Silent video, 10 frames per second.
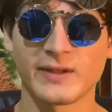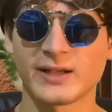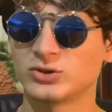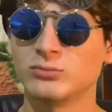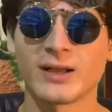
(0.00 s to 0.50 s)

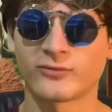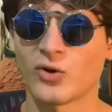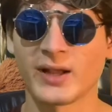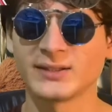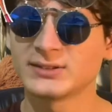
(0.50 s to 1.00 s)
next to my
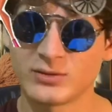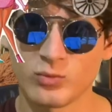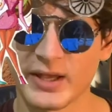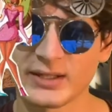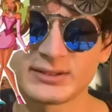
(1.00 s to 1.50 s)
friends, the
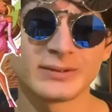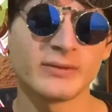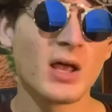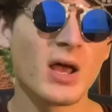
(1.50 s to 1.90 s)
Winx.